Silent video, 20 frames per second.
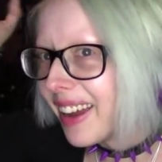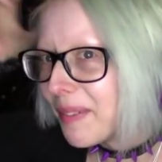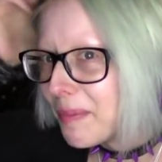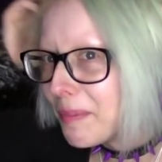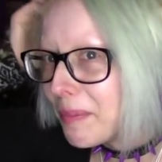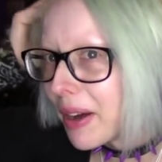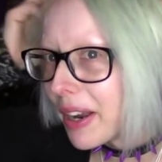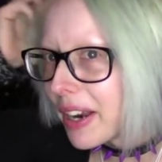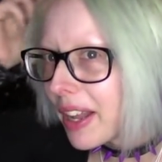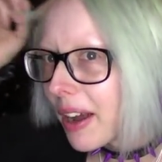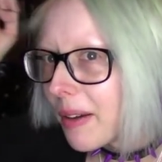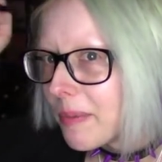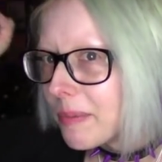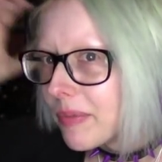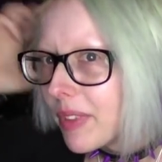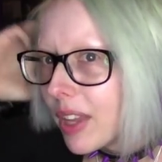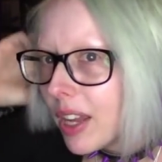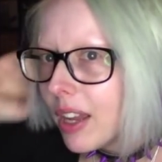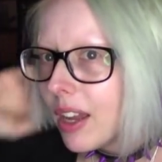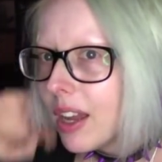
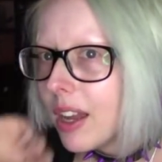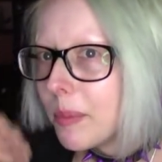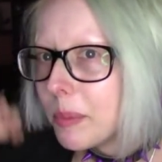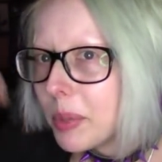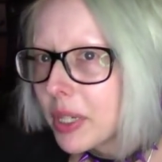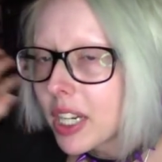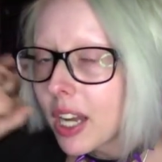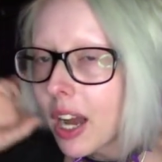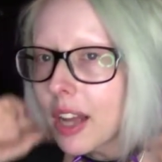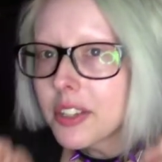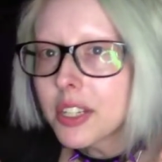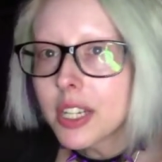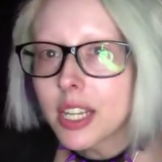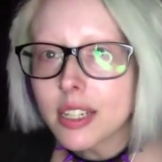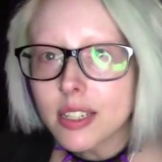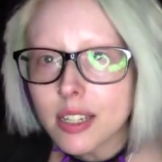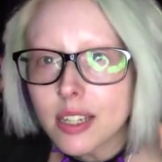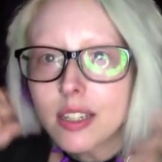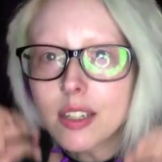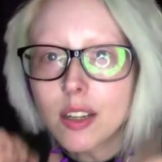But cutting
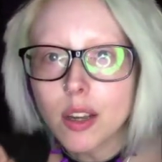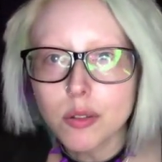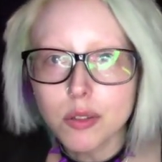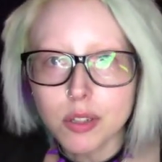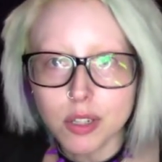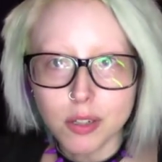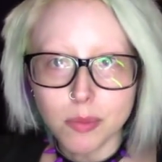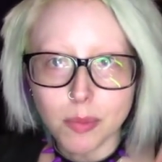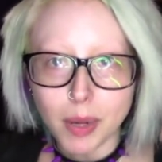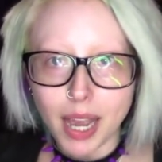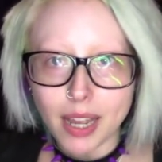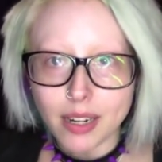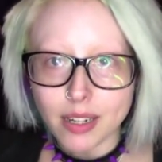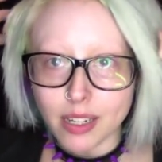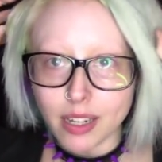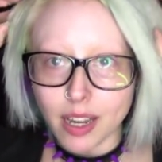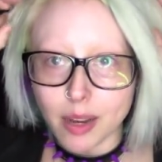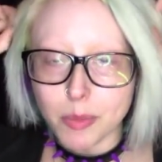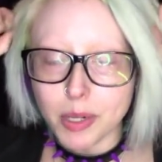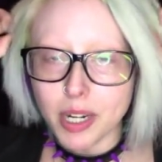it didn't go too
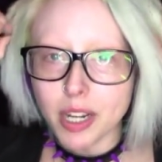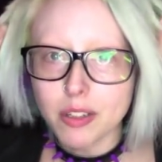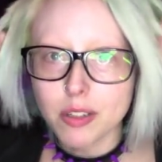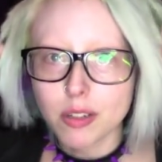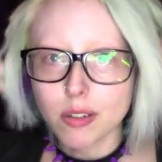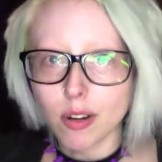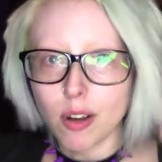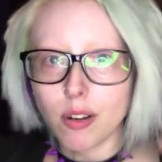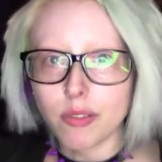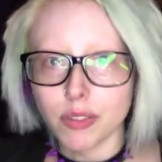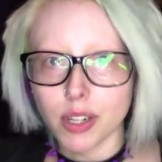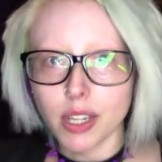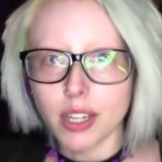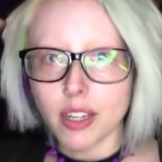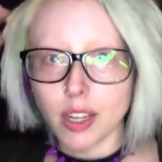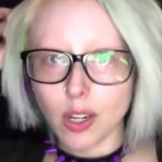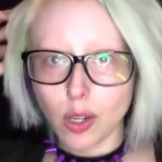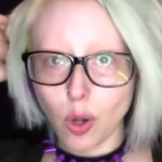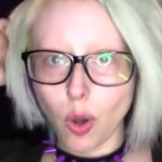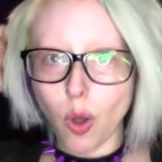badly. I mean, I took off
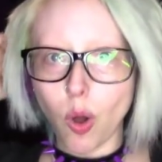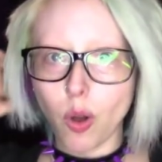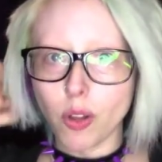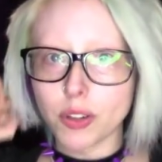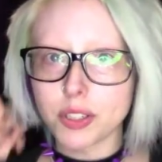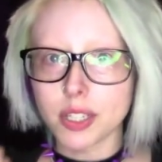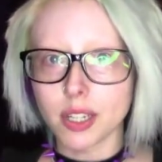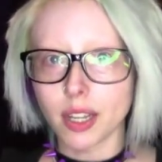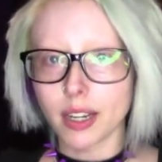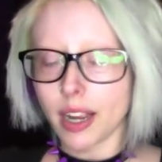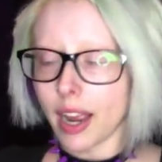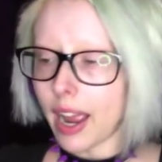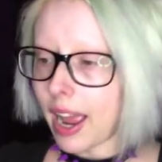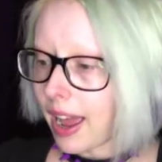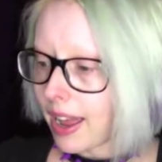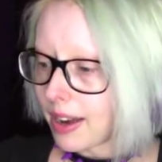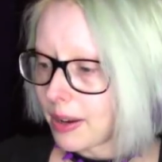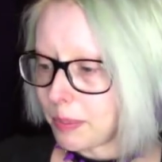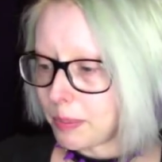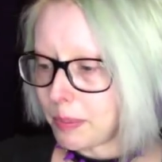like a lot. Like, I
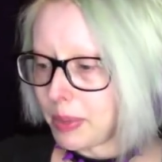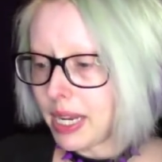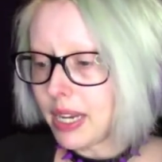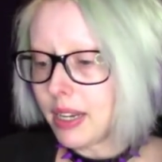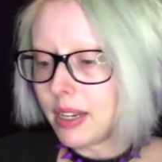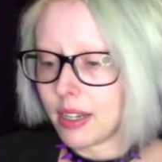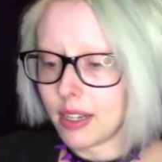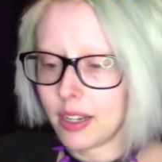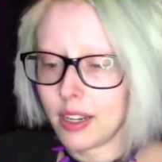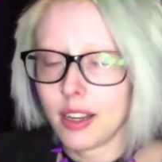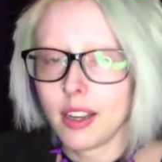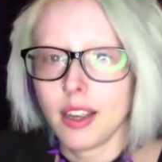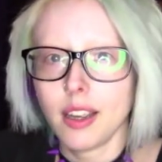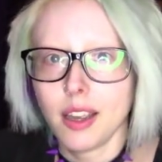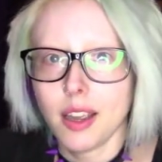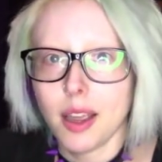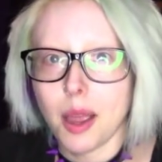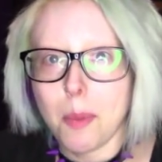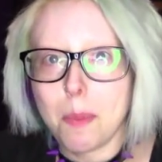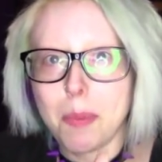had a big
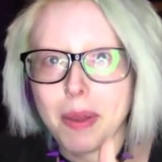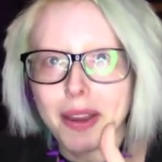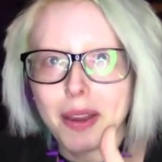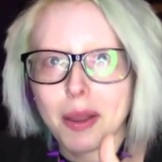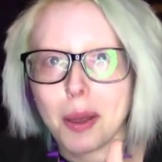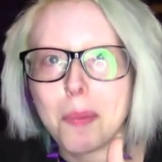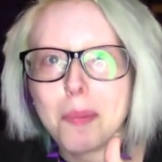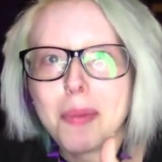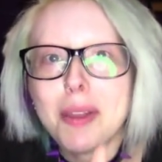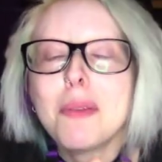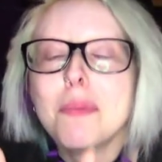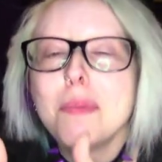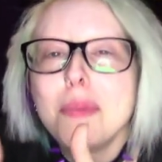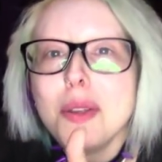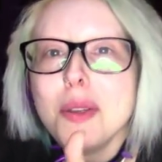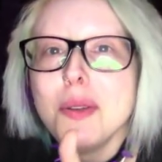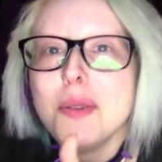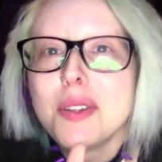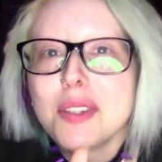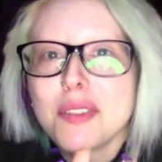
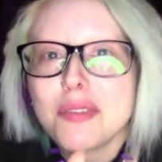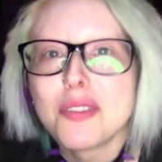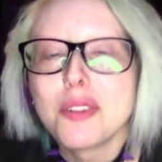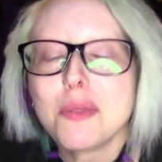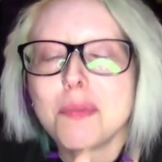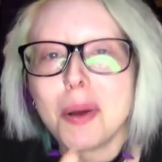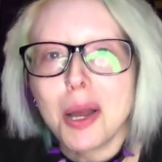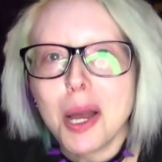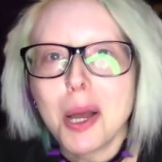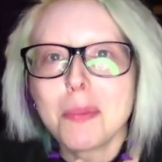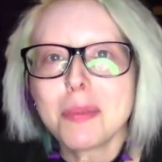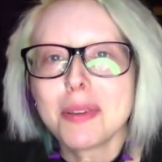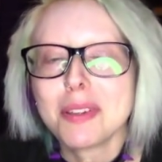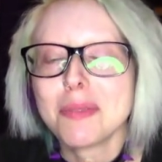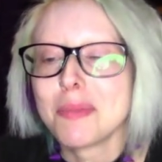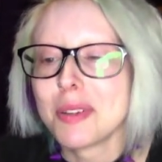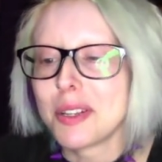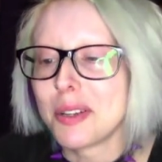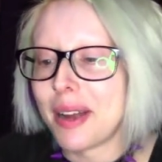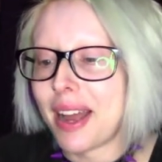beautiful purple
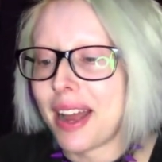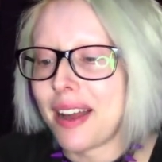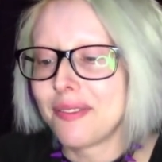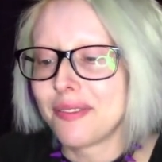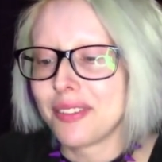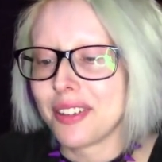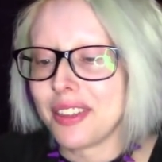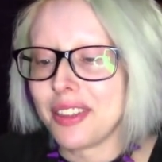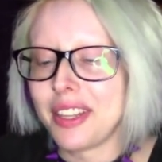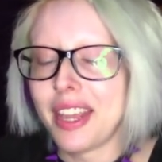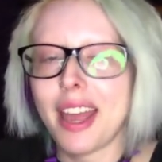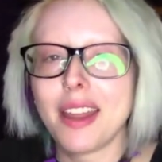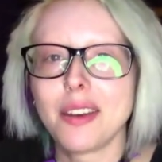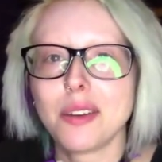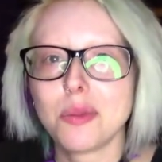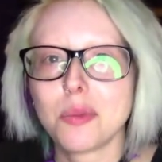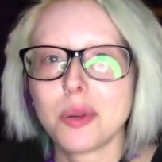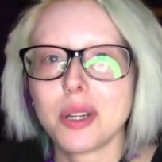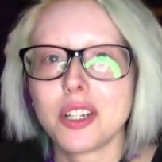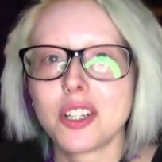and blue handful at the
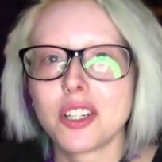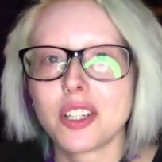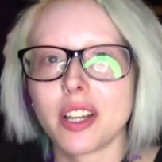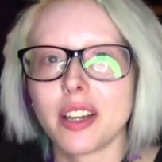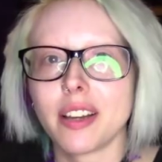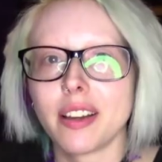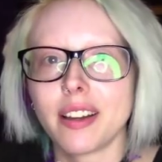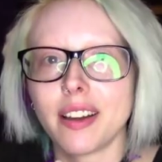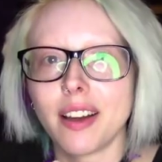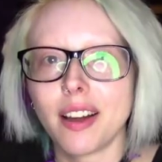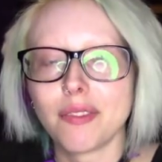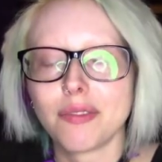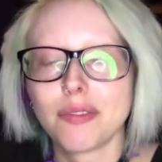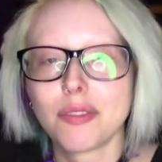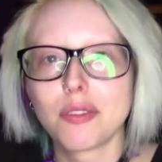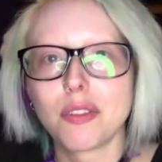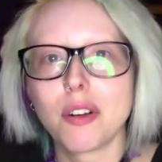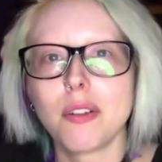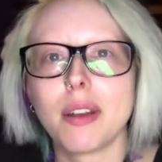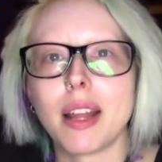end, which I've
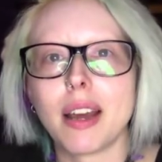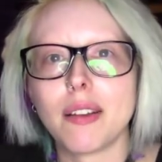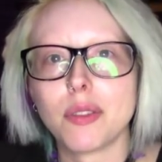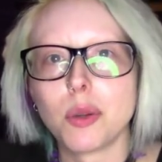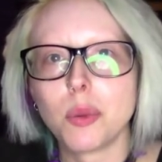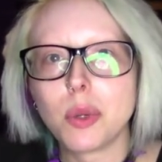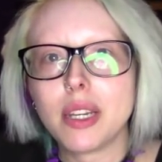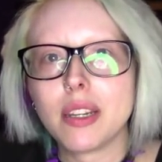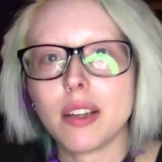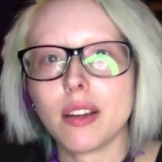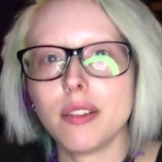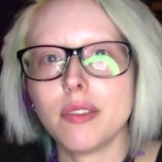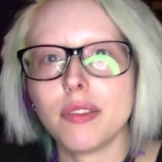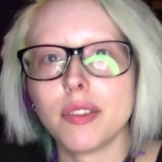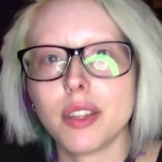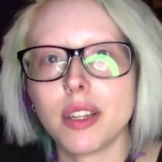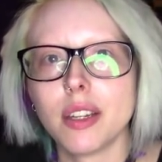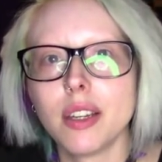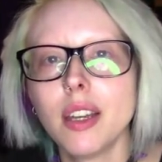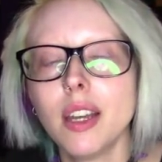thrown out of the window
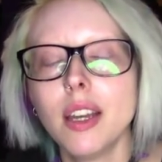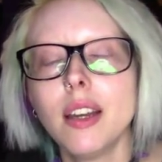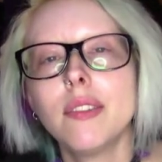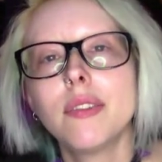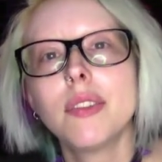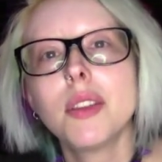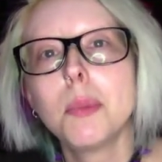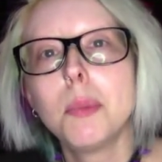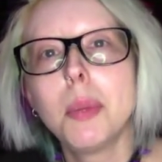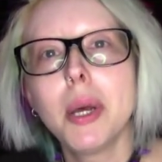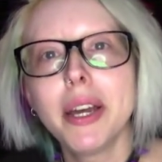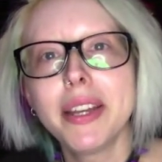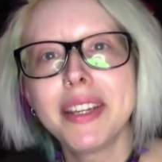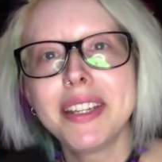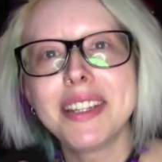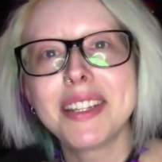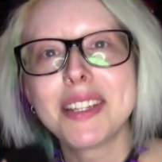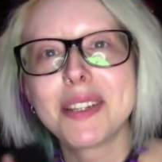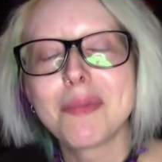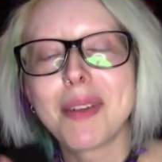for the
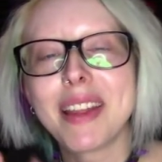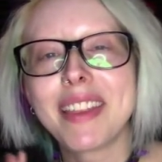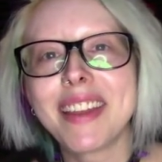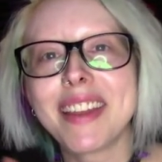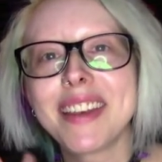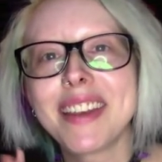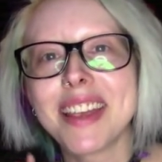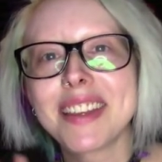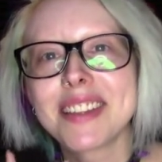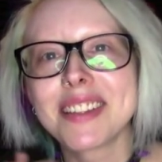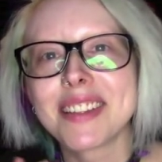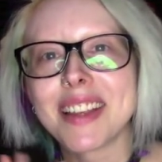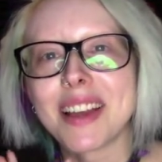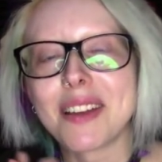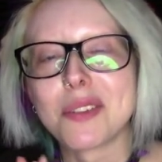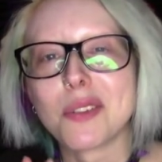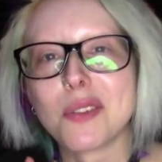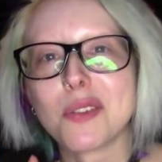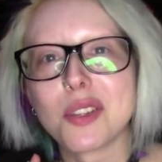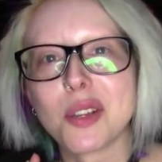birdies to make their nests
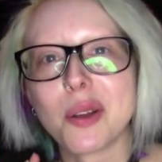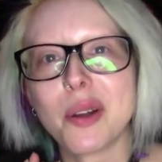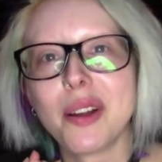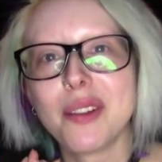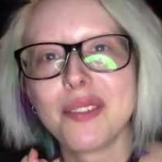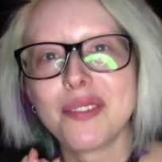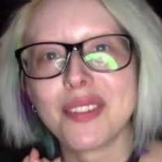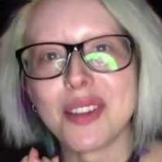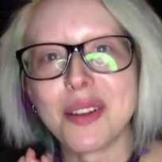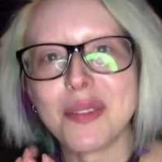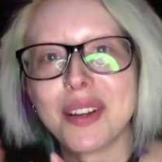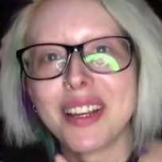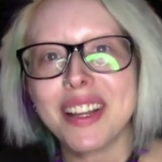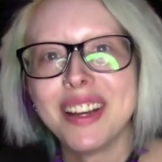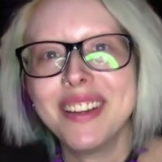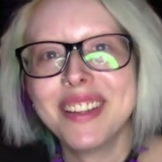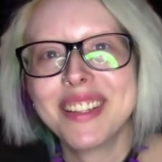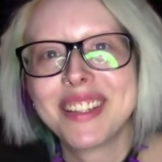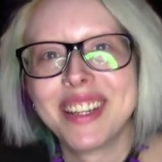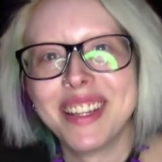out of. So hopefully we're
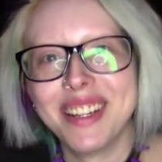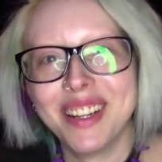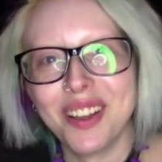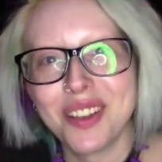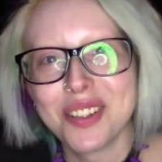going to see